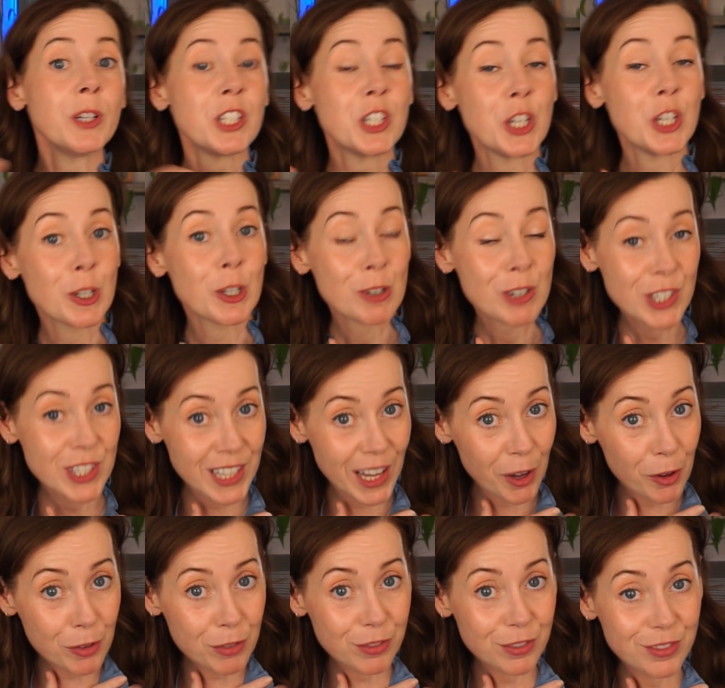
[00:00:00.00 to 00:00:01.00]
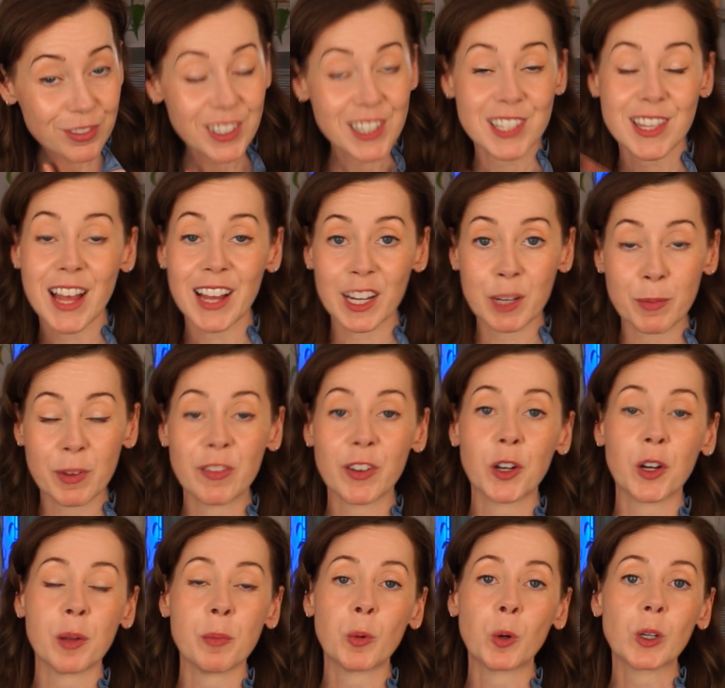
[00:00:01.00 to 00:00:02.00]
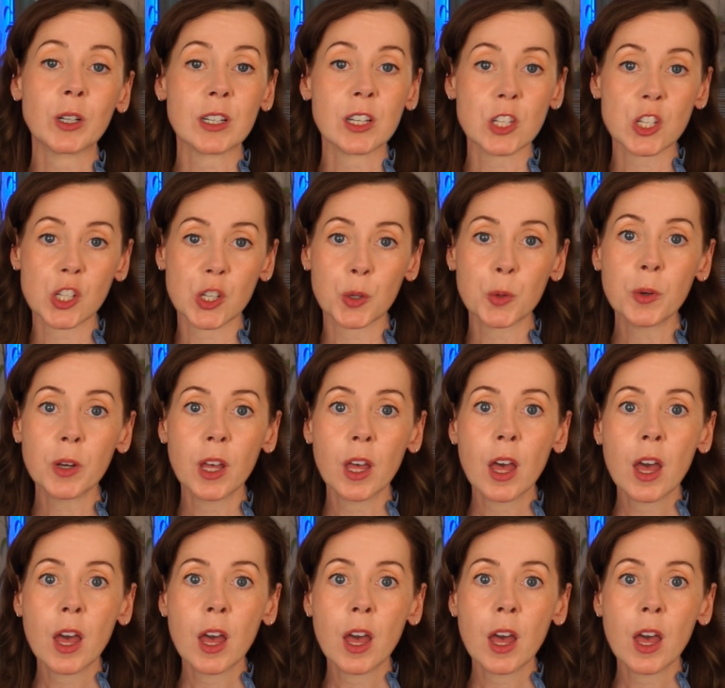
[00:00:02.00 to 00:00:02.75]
to yourself, because that can be very important too.